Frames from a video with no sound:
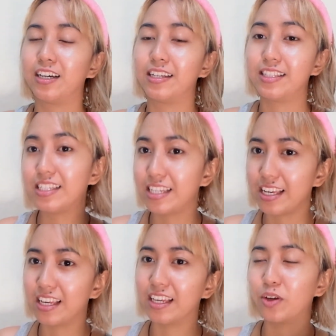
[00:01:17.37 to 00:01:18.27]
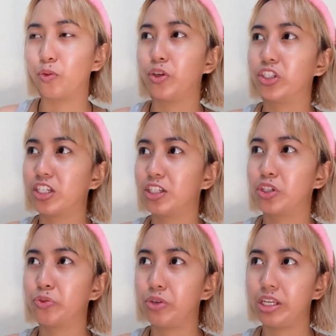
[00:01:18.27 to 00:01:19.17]
city, which
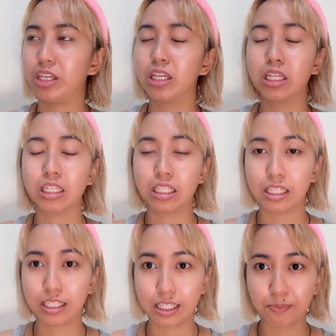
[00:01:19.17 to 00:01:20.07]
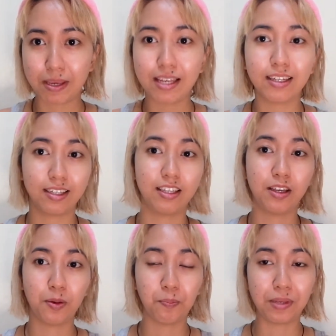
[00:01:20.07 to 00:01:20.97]
is we speak
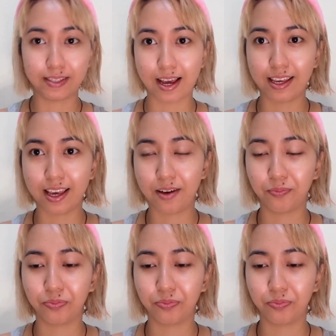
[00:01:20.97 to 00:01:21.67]
Bisaya.